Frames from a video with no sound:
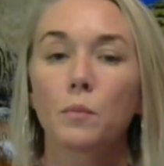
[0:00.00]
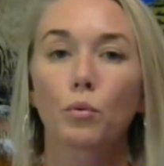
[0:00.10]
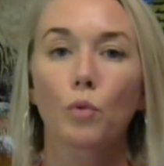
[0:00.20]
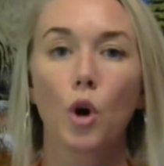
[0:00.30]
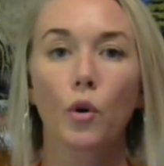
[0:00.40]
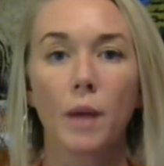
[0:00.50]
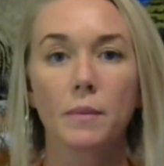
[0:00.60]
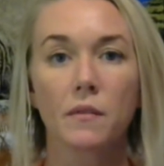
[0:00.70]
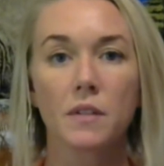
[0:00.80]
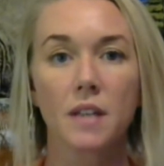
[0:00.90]
programmed
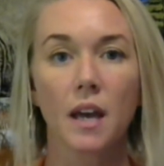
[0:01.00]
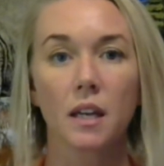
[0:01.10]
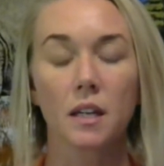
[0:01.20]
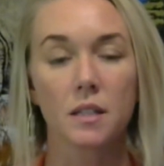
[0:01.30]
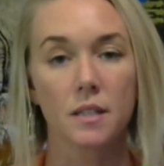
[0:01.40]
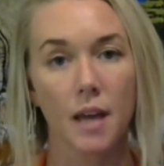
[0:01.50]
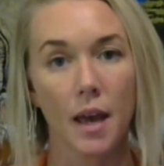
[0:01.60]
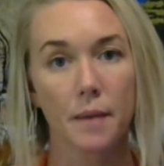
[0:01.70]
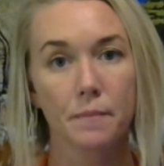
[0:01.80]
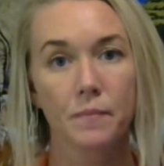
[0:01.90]
every second of the
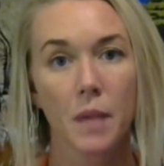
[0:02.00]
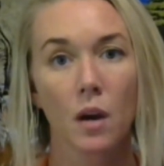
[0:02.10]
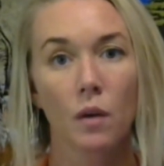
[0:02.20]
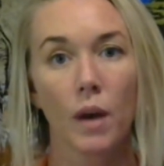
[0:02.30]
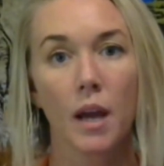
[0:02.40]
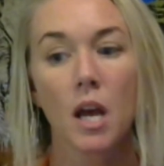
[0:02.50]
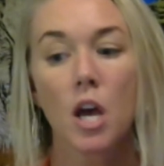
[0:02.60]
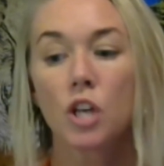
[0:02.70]
day, right?